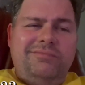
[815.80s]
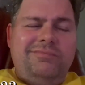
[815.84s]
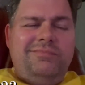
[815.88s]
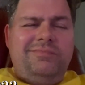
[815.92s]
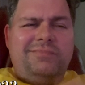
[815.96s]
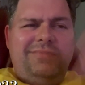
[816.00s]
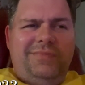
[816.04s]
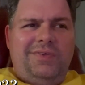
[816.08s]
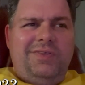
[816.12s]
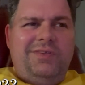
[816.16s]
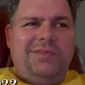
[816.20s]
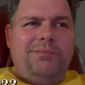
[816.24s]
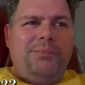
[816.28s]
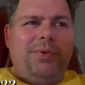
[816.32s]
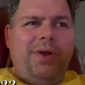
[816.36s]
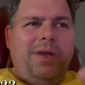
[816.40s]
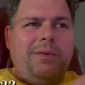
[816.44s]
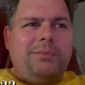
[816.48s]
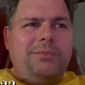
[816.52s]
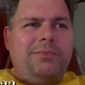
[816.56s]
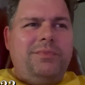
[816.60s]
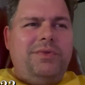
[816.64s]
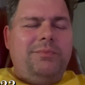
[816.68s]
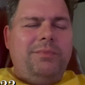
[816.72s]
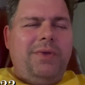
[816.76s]

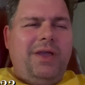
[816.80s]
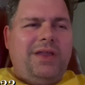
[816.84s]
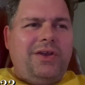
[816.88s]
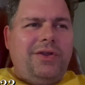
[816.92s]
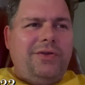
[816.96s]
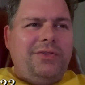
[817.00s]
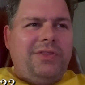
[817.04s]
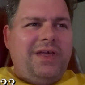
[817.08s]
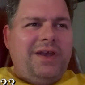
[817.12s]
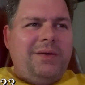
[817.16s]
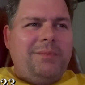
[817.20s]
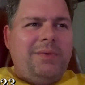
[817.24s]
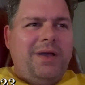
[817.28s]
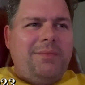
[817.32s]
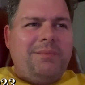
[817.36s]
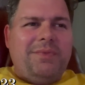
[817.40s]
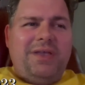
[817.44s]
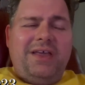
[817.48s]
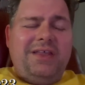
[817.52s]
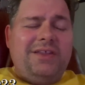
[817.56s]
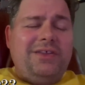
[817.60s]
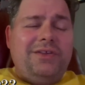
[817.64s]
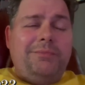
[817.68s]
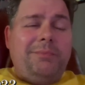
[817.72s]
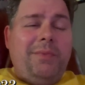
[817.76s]
You might know that about me.
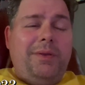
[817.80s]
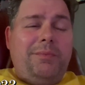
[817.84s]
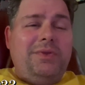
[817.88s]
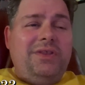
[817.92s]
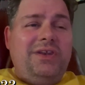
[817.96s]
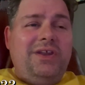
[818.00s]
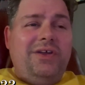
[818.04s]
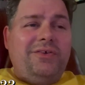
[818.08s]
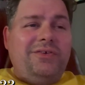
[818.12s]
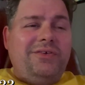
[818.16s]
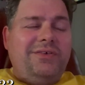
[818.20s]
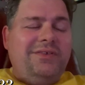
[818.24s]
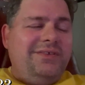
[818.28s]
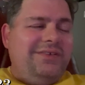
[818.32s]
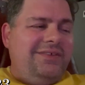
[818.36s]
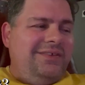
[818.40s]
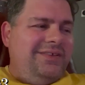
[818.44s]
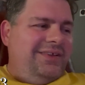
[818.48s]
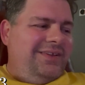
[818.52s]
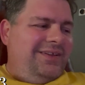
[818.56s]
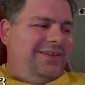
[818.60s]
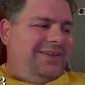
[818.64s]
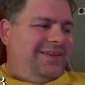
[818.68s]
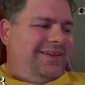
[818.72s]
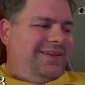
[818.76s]
Maybe you don't.
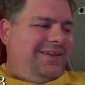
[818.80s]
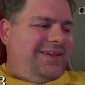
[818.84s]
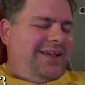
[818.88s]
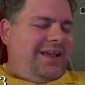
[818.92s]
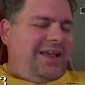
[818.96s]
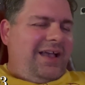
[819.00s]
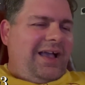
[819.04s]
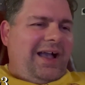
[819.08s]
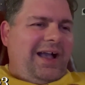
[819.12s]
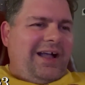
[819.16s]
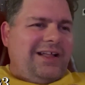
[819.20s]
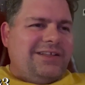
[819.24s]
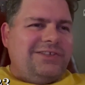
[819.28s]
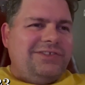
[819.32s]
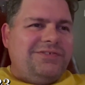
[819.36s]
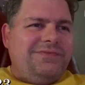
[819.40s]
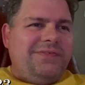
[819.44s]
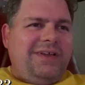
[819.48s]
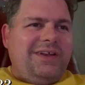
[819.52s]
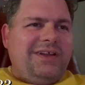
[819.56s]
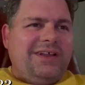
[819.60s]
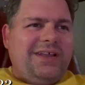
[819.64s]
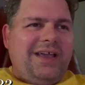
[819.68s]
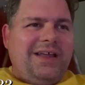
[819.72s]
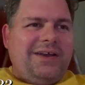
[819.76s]
I just
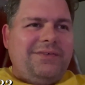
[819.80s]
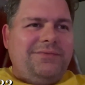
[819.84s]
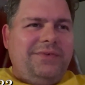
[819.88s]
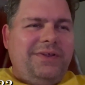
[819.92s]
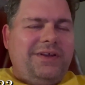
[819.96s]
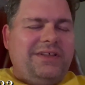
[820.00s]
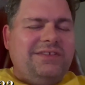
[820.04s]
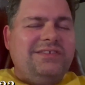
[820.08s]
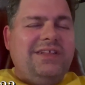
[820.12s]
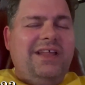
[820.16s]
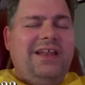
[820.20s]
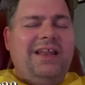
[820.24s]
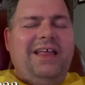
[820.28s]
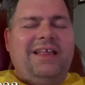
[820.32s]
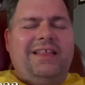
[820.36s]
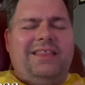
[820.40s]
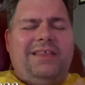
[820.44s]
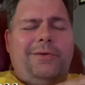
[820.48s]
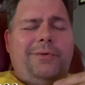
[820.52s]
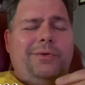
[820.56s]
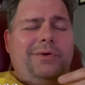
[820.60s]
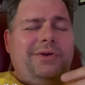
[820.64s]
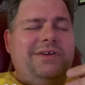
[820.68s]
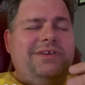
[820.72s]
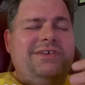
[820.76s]
found it kind of funny. It's not like they
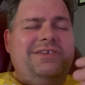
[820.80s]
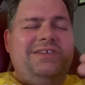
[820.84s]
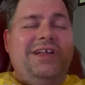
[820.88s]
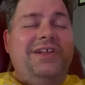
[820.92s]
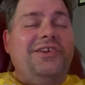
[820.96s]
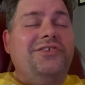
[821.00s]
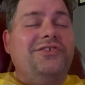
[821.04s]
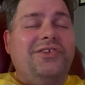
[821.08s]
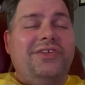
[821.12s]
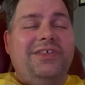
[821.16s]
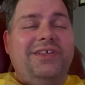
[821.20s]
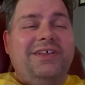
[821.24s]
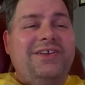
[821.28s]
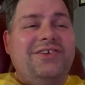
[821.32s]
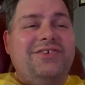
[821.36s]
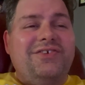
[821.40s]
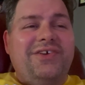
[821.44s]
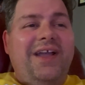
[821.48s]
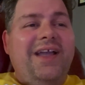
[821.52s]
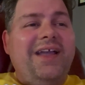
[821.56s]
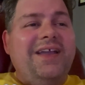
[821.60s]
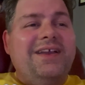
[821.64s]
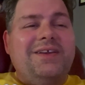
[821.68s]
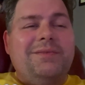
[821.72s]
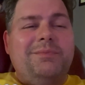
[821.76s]
were intentionally
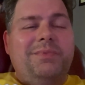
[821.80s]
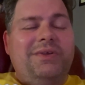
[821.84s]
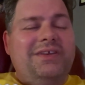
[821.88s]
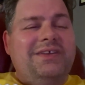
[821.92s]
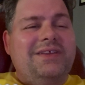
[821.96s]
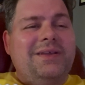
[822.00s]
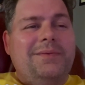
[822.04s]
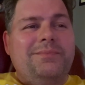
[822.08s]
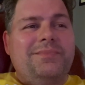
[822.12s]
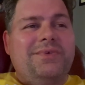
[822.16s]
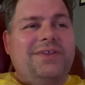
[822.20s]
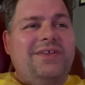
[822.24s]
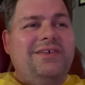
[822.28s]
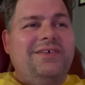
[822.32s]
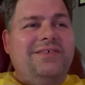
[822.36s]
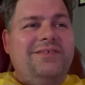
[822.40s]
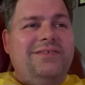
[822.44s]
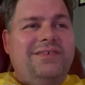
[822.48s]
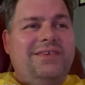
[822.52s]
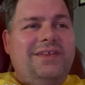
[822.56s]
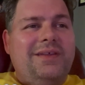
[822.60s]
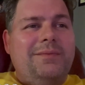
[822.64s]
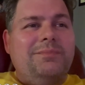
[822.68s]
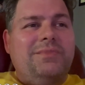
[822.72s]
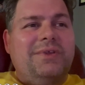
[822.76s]
trying to be
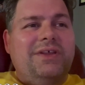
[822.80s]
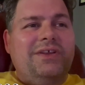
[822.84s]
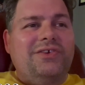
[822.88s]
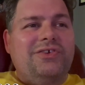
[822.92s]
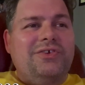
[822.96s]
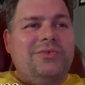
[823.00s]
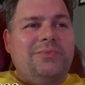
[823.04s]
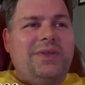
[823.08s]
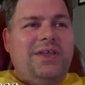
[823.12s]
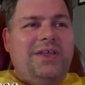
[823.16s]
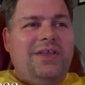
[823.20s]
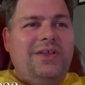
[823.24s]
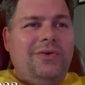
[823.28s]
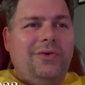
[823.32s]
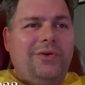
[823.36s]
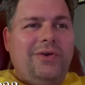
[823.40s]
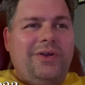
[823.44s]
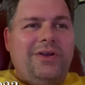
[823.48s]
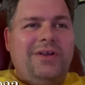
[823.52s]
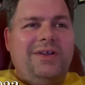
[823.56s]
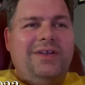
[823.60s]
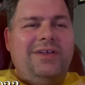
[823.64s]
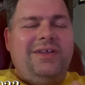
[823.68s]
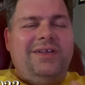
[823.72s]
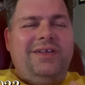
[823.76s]
tempting to me
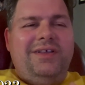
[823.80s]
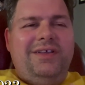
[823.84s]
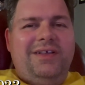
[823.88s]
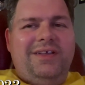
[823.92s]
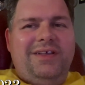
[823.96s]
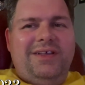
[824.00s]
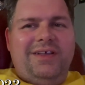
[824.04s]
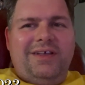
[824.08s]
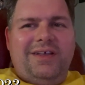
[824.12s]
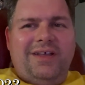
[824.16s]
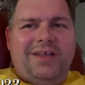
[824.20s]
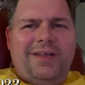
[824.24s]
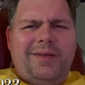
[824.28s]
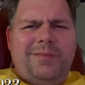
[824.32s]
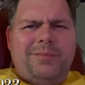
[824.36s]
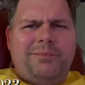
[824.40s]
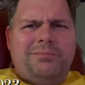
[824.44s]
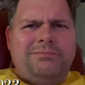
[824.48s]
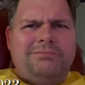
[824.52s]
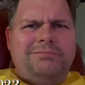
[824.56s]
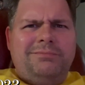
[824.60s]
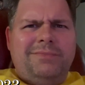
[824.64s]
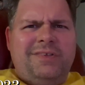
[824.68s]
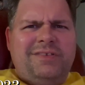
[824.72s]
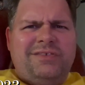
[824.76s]
or
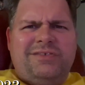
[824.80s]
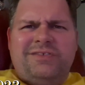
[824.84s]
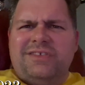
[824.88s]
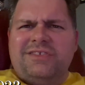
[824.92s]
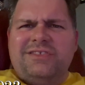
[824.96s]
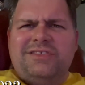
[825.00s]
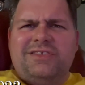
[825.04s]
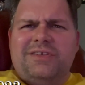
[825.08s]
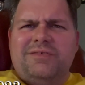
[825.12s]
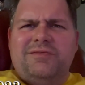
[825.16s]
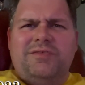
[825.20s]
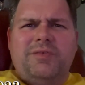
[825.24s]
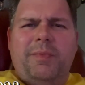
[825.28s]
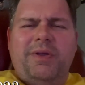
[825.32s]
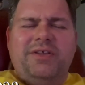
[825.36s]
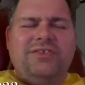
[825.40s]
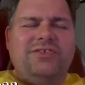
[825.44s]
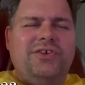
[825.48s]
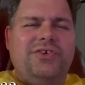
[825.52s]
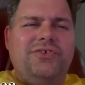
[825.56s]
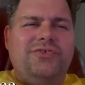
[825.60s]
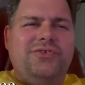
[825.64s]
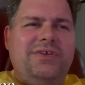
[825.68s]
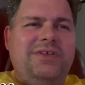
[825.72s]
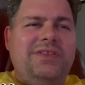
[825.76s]
insensitive to my
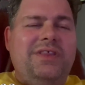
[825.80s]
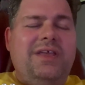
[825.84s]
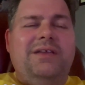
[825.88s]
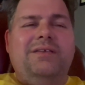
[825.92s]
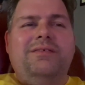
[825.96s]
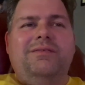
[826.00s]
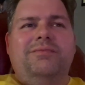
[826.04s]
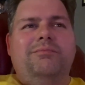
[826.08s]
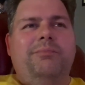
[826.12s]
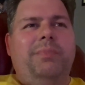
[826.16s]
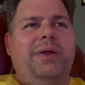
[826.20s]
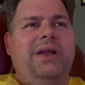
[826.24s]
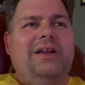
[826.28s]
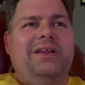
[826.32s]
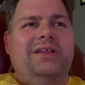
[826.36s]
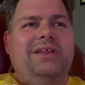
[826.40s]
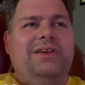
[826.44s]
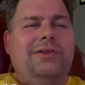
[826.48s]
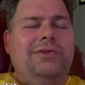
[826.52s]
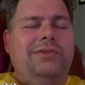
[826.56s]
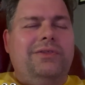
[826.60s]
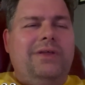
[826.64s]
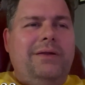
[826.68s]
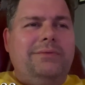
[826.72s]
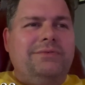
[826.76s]
surgery. They barely
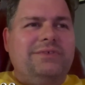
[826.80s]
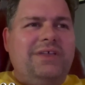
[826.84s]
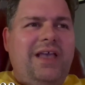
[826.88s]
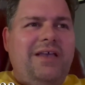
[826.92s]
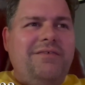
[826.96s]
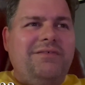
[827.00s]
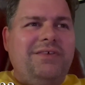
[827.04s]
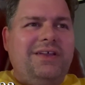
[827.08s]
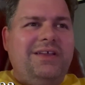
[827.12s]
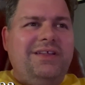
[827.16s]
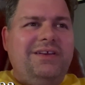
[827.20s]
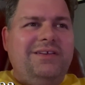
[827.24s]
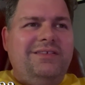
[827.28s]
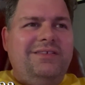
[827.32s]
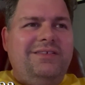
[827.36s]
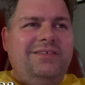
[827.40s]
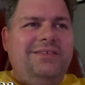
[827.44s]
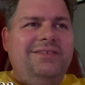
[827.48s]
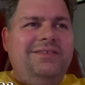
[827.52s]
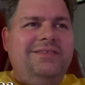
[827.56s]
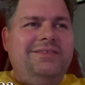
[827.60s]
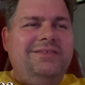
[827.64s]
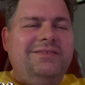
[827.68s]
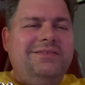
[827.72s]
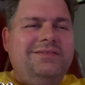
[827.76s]
knew that I was having it.
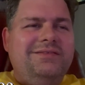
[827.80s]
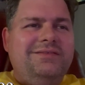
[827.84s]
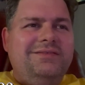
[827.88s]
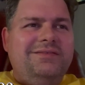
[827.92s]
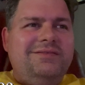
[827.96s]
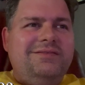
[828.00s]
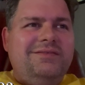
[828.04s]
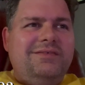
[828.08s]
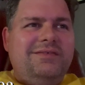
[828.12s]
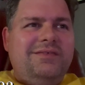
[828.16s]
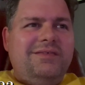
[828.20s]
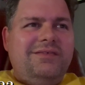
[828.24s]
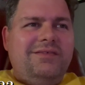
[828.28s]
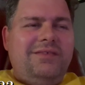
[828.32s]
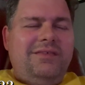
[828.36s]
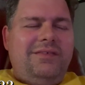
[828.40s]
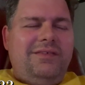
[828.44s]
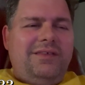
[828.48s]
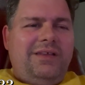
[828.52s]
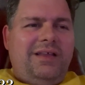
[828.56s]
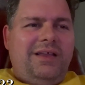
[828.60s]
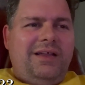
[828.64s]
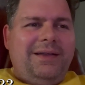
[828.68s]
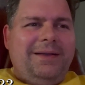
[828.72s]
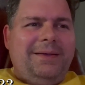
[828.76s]

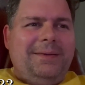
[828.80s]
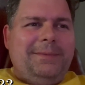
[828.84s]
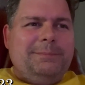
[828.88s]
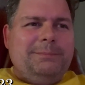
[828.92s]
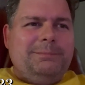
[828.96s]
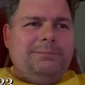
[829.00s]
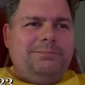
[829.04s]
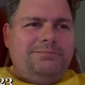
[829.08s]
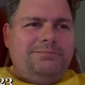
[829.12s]
Yeah,